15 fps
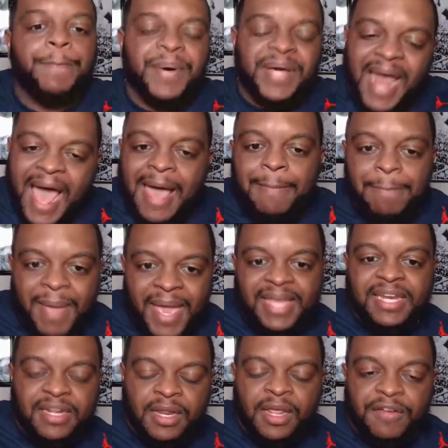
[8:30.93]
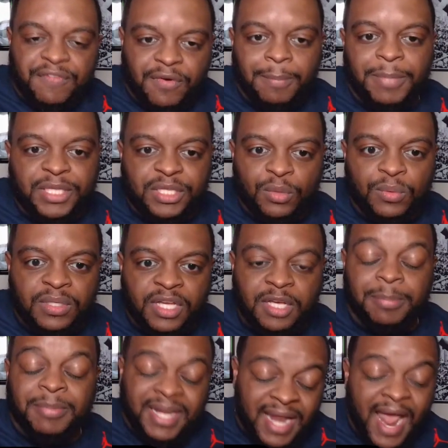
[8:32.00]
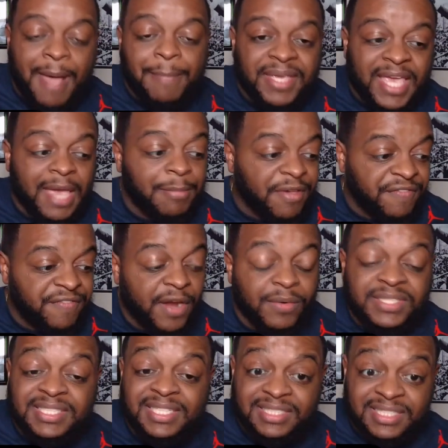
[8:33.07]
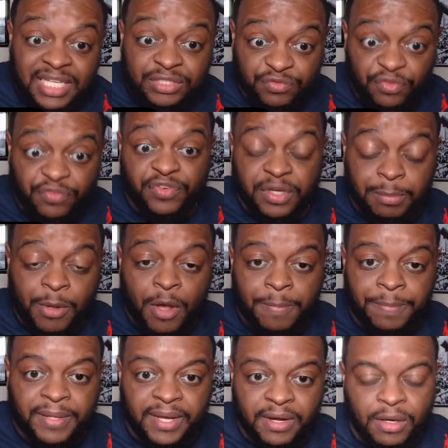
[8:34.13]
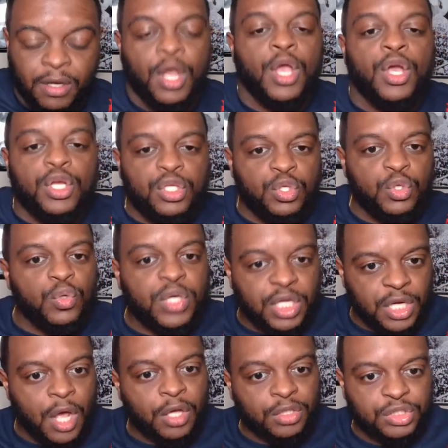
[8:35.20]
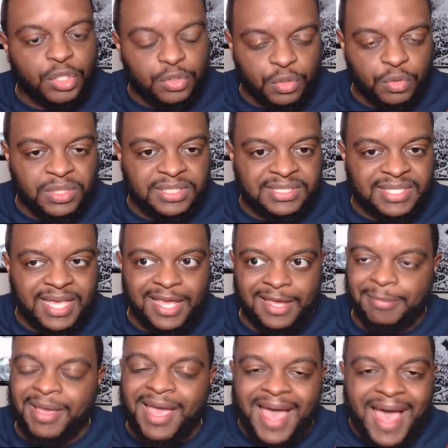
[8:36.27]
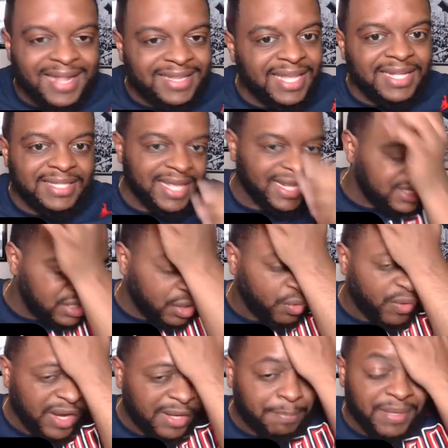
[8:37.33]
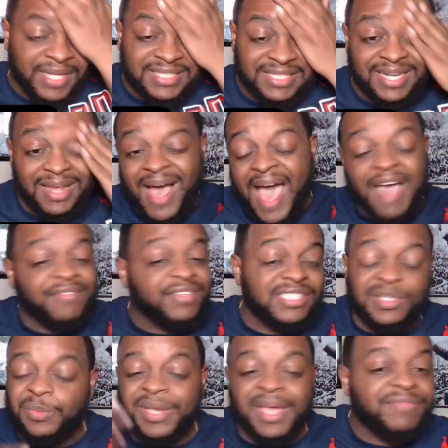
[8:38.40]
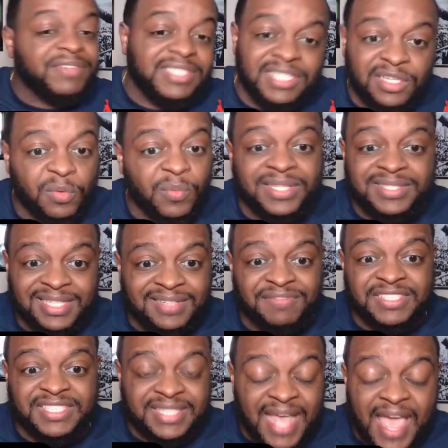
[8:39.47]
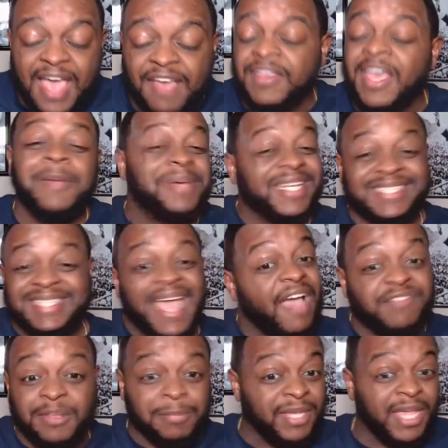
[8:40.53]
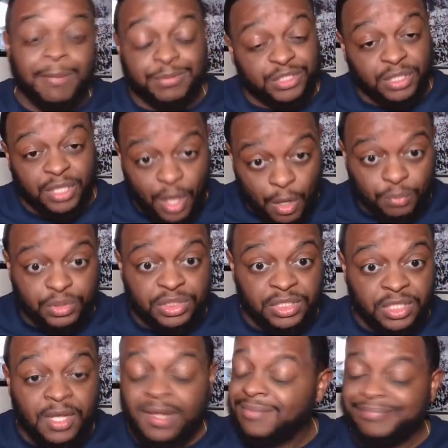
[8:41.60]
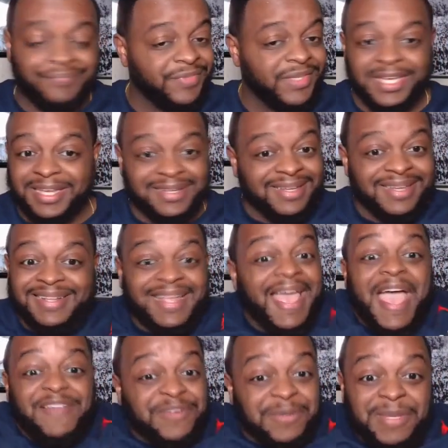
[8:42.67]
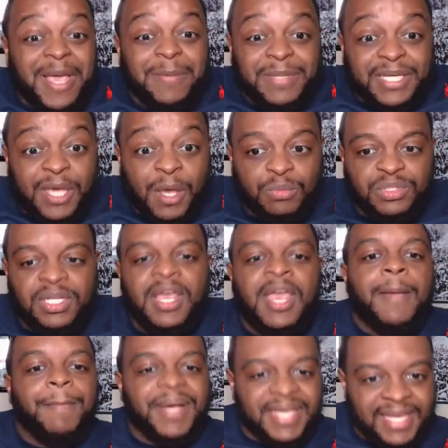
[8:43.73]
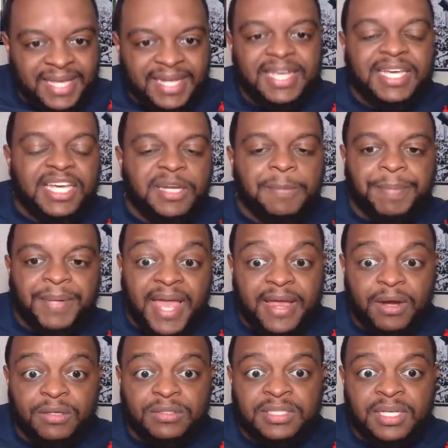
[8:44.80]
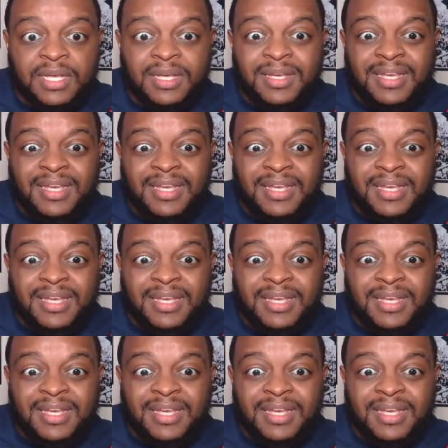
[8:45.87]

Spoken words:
But I made it from Bethune-Cookman, and I became a very successful football player. You can also do the same. I think that is a great pitch. Now, obviously, we have to see the rest of the staff because they have to be able to coach. They have to be able to coach. But getting good players